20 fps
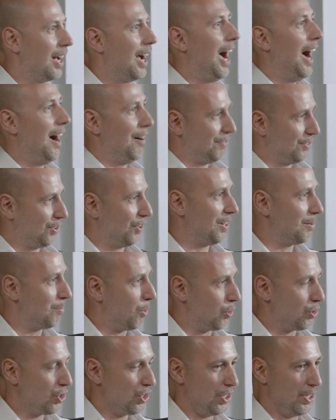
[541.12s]
after
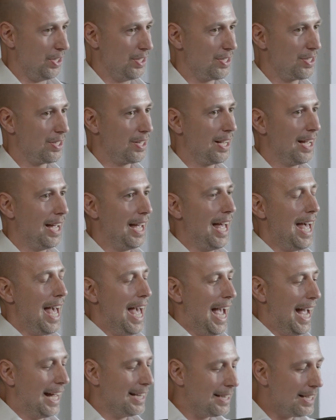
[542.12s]
emotions.
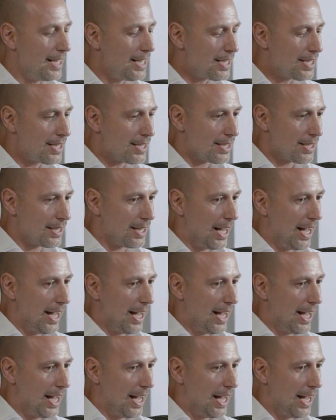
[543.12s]
And this